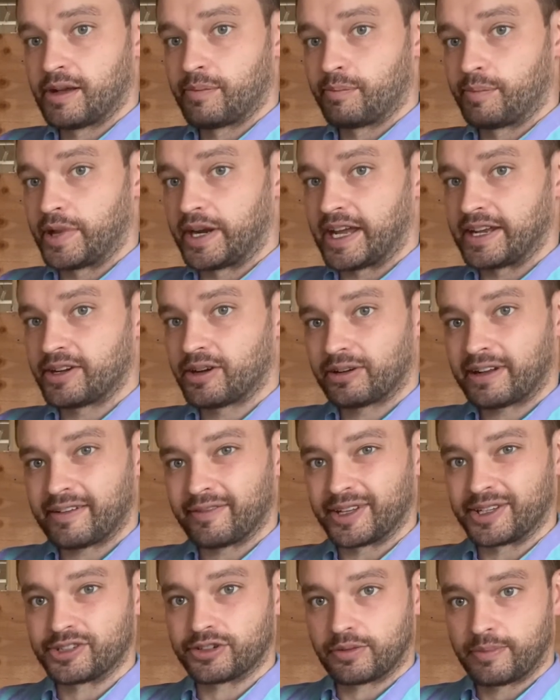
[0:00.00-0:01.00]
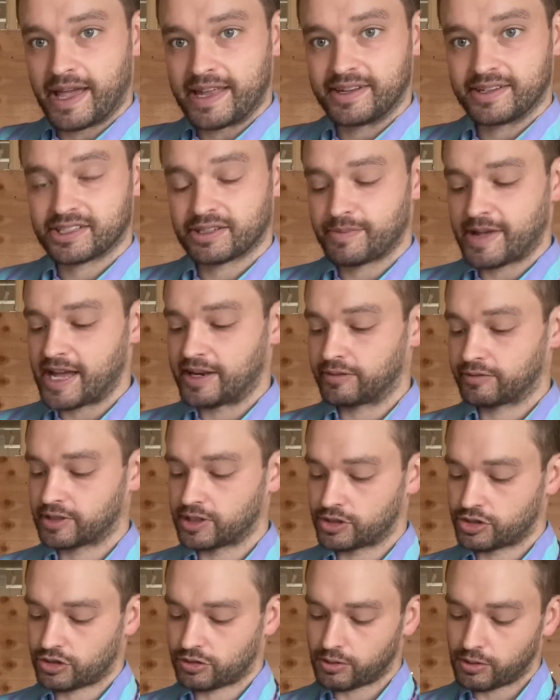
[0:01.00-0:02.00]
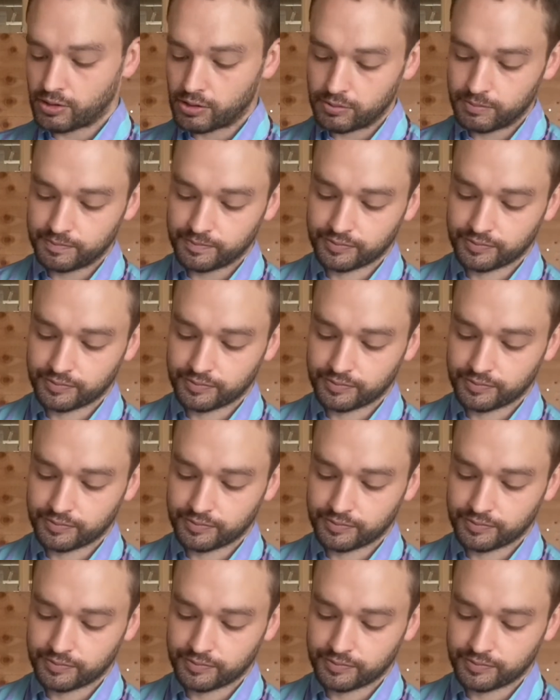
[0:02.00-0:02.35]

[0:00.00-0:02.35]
but I don't have a tremendous amount of control.